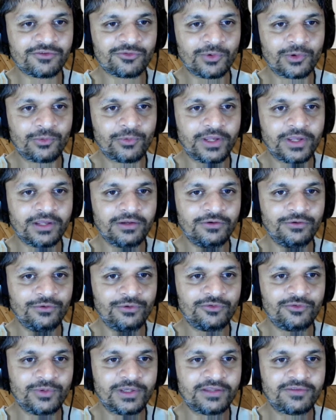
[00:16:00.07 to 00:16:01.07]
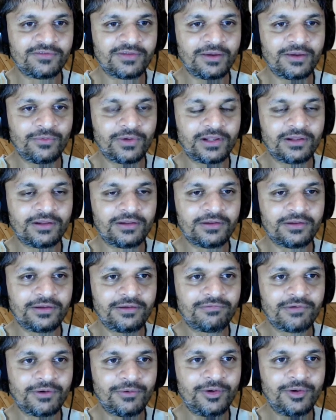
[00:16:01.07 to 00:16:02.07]
what we can do is we can say, well,
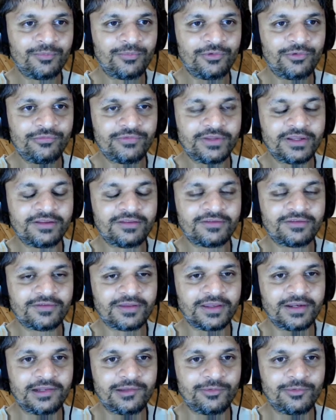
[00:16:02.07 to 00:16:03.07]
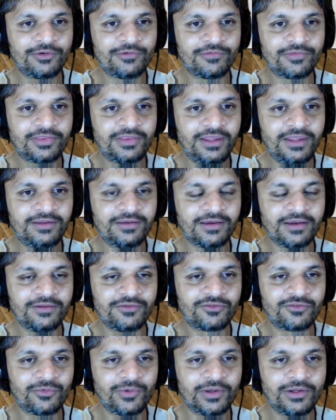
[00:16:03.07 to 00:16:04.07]
if I want to prove that it's an element of theta n
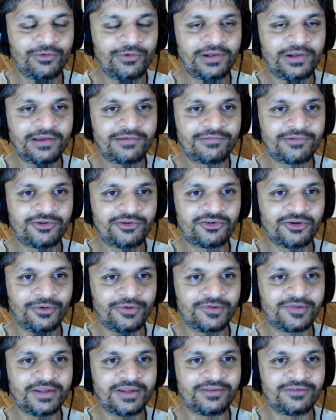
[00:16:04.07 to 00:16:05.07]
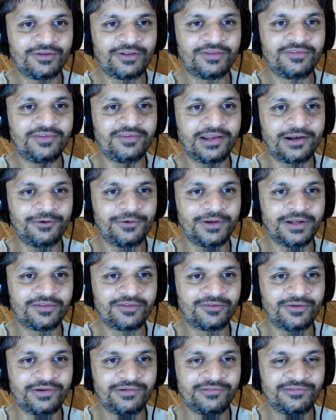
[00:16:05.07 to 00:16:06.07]
squared, all I have to show is that it's not 0 and it's
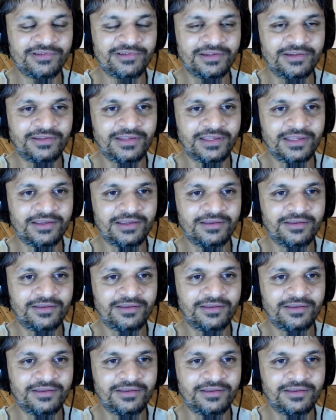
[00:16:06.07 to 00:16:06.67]
not infinity.